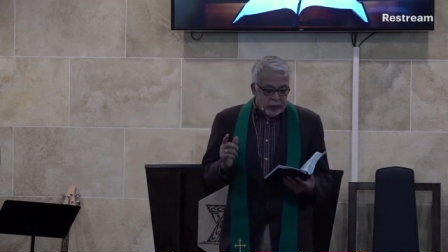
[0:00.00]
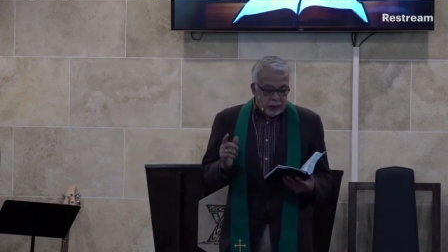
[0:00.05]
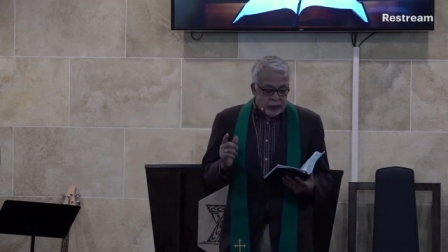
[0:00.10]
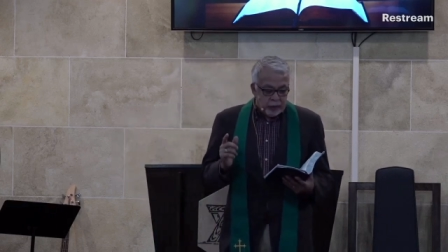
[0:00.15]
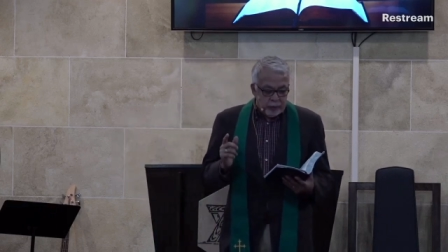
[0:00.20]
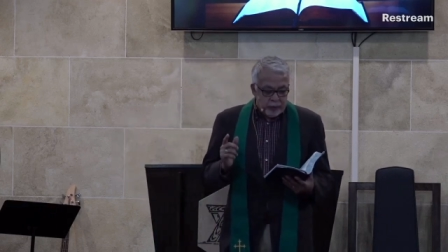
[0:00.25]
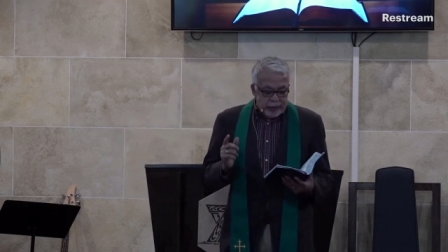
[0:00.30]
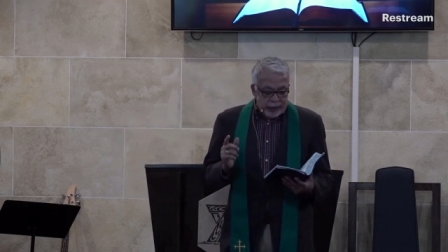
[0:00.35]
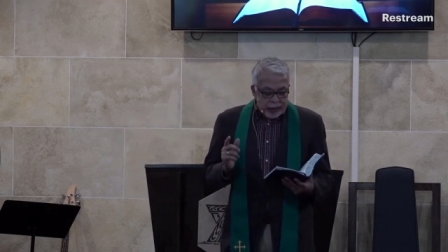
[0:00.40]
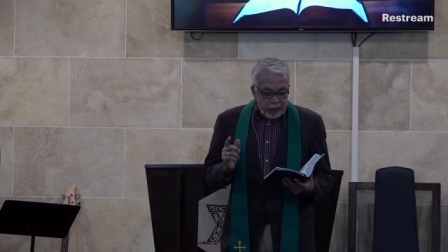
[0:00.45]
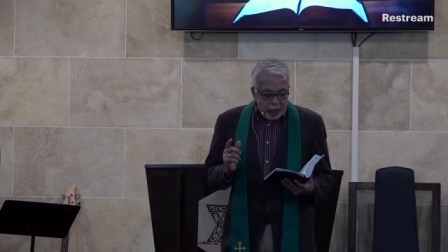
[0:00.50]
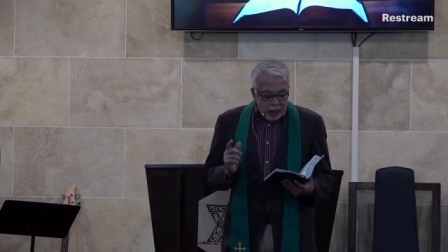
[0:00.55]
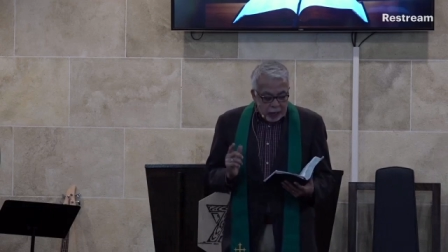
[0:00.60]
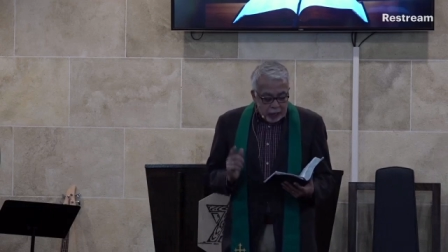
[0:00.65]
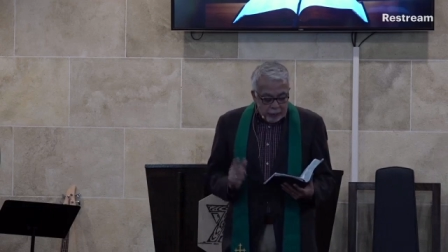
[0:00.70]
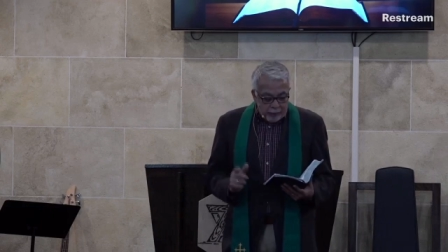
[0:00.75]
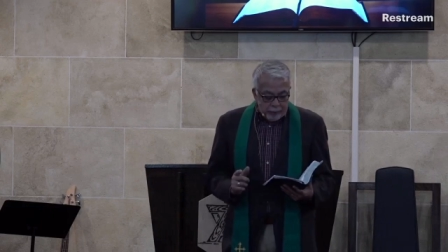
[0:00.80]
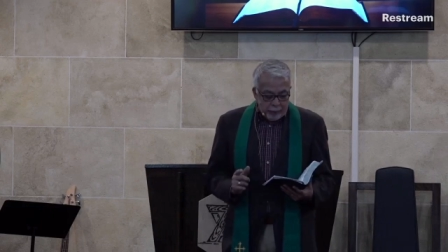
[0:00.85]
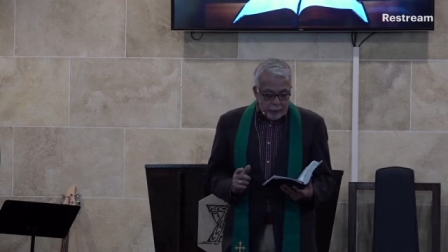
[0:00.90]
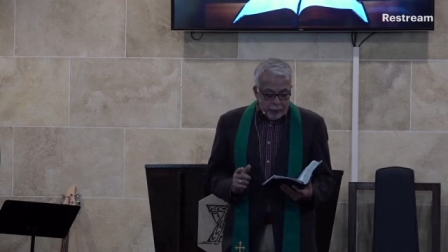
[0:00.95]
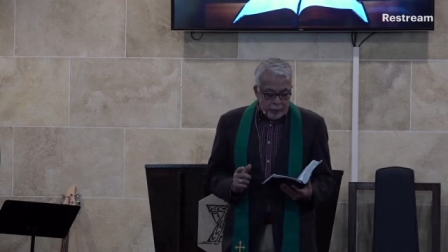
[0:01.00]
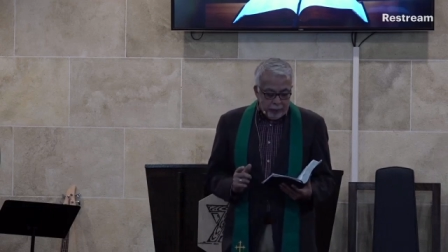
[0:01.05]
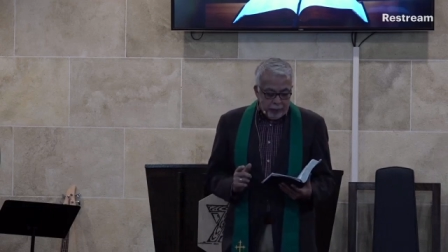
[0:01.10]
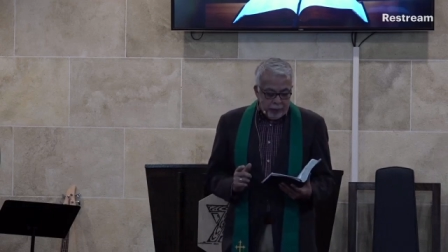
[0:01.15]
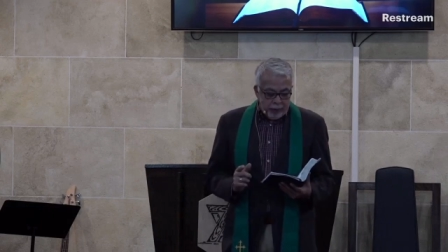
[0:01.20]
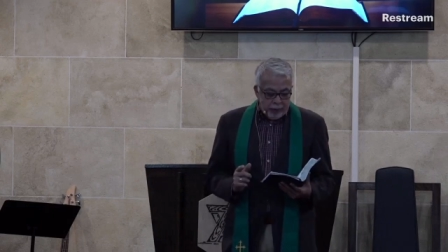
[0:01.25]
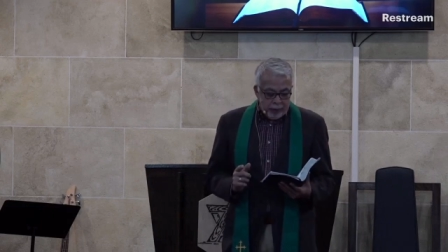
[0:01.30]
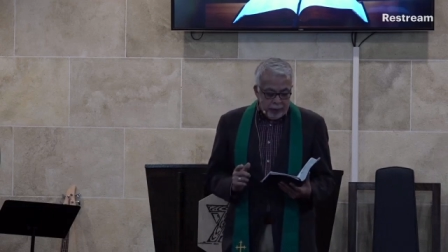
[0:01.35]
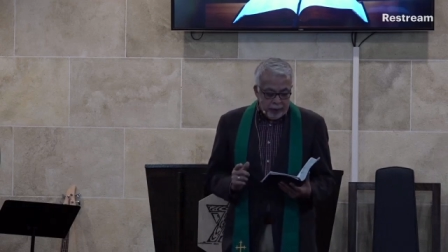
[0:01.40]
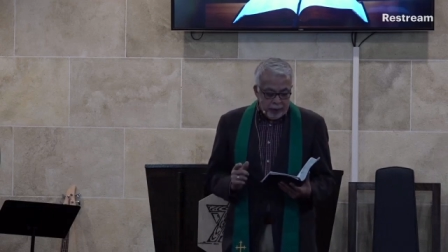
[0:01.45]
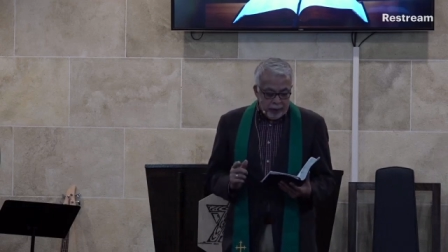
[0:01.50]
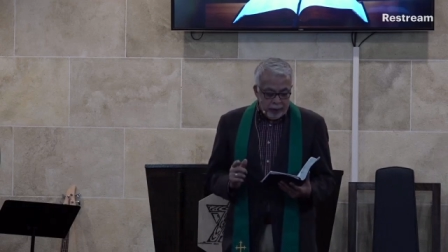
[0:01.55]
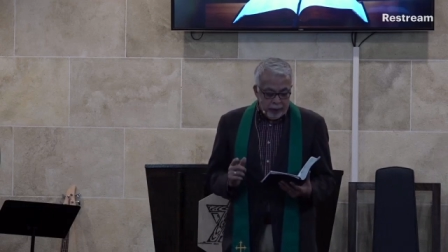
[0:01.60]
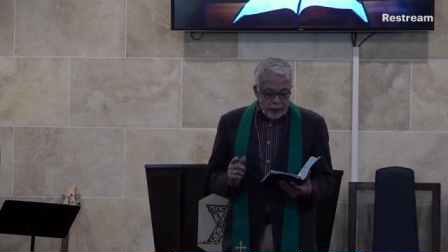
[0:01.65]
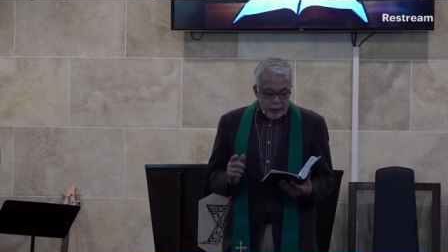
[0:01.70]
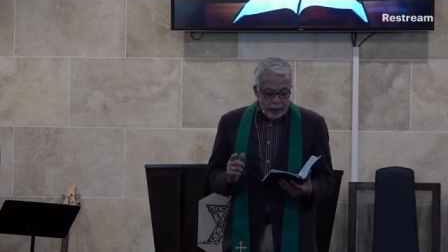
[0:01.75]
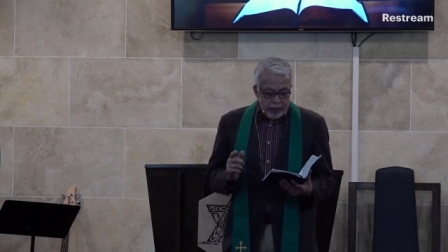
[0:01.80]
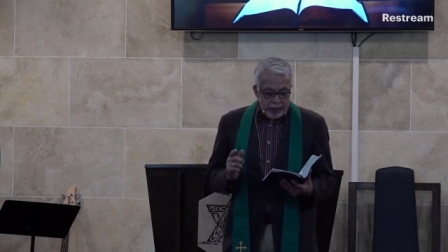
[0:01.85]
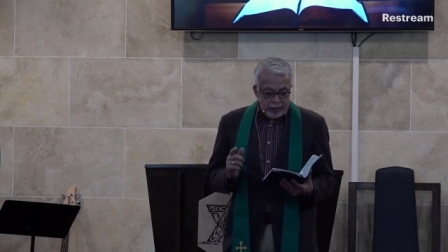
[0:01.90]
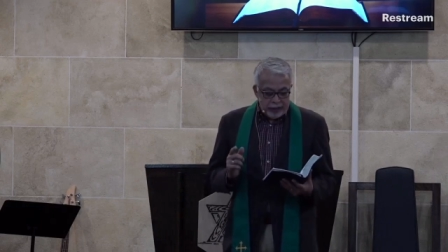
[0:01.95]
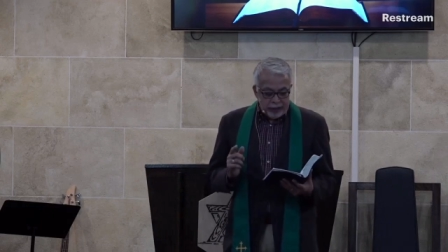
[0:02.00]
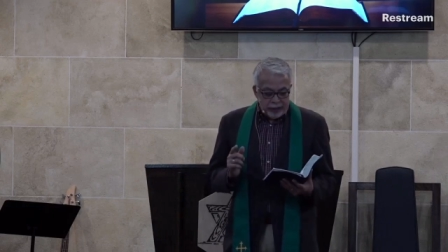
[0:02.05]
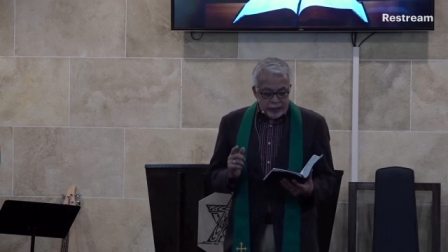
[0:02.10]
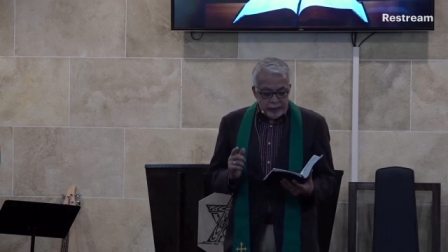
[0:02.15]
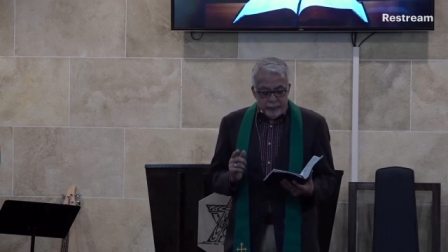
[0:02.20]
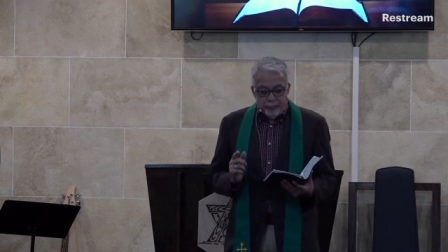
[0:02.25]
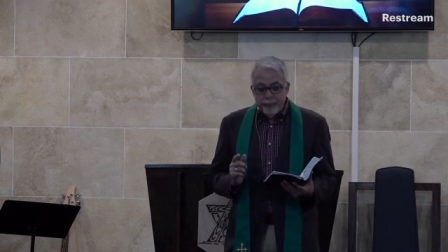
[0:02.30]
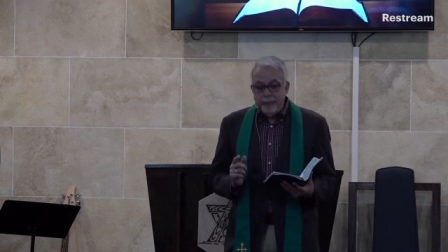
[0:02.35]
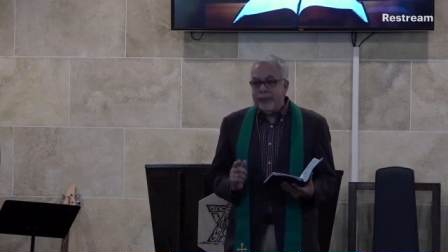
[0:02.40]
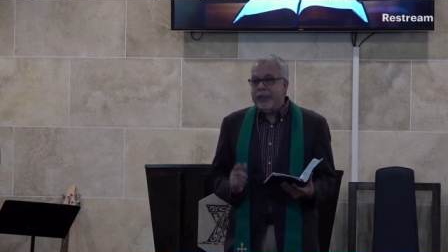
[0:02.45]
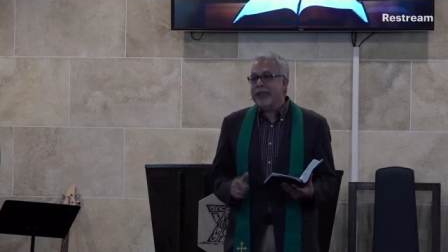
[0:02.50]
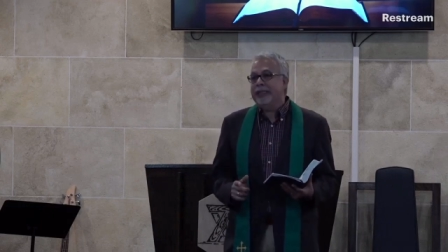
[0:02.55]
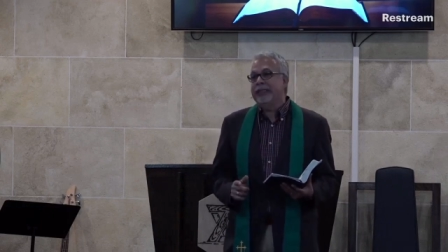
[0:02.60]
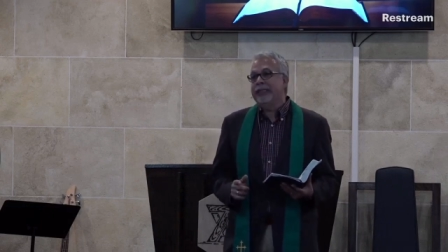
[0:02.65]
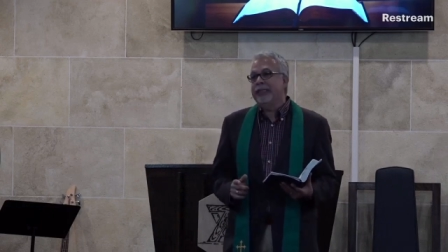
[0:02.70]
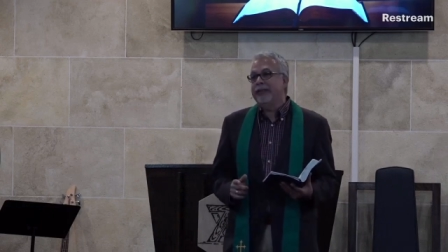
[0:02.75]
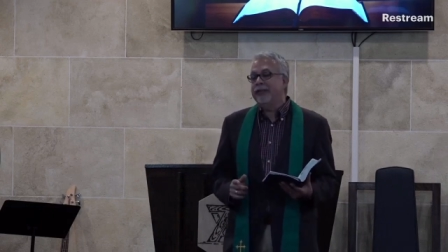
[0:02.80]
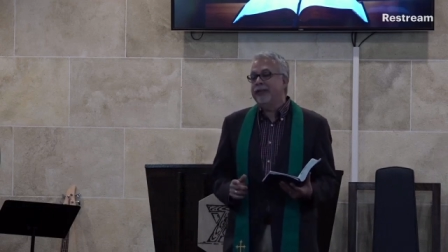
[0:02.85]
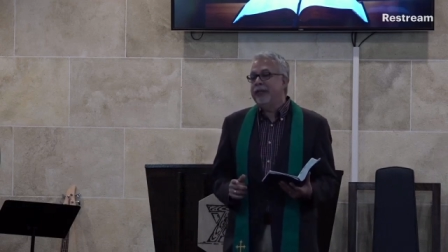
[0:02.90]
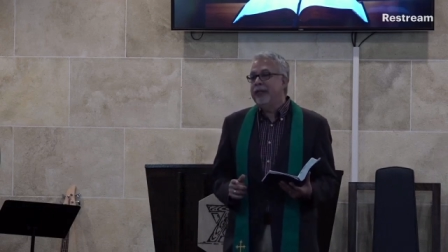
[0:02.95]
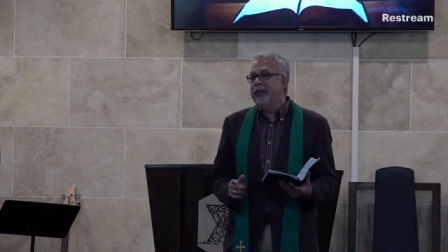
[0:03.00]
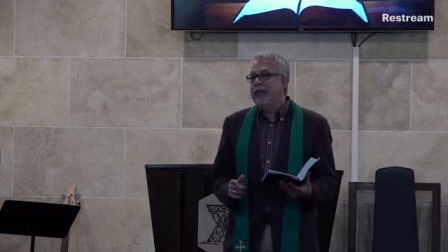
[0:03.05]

to be humble and submissive